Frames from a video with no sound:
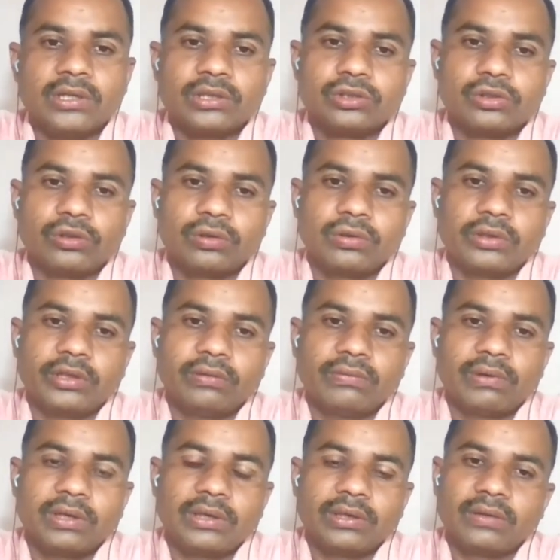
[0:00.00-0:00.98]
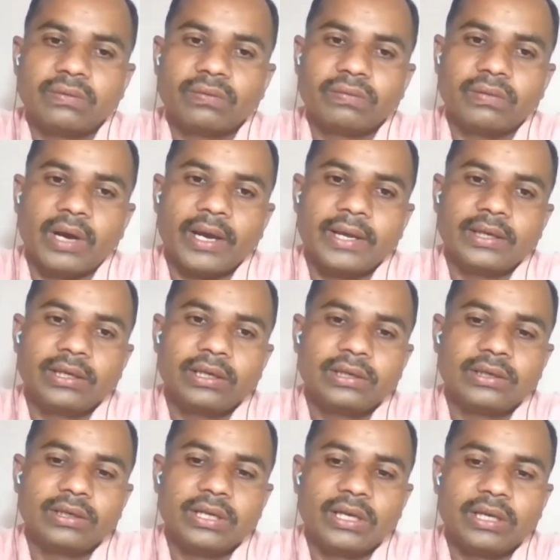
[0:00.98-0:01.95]
so even
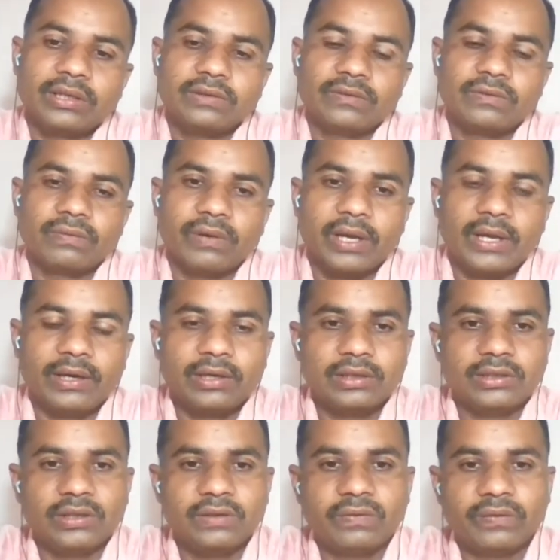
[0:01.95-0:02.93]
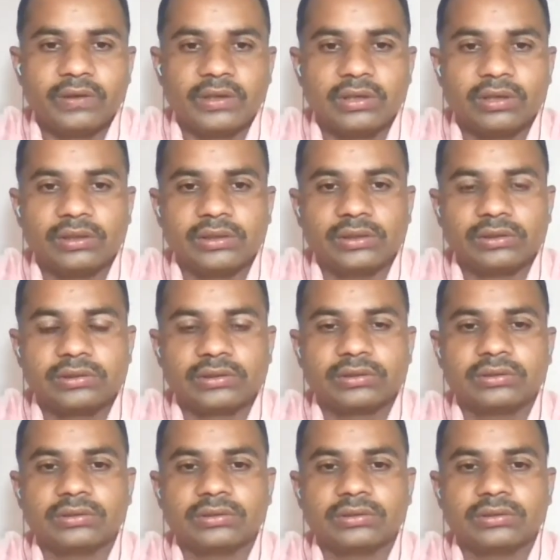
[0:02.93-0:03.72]
defining day is very difficult,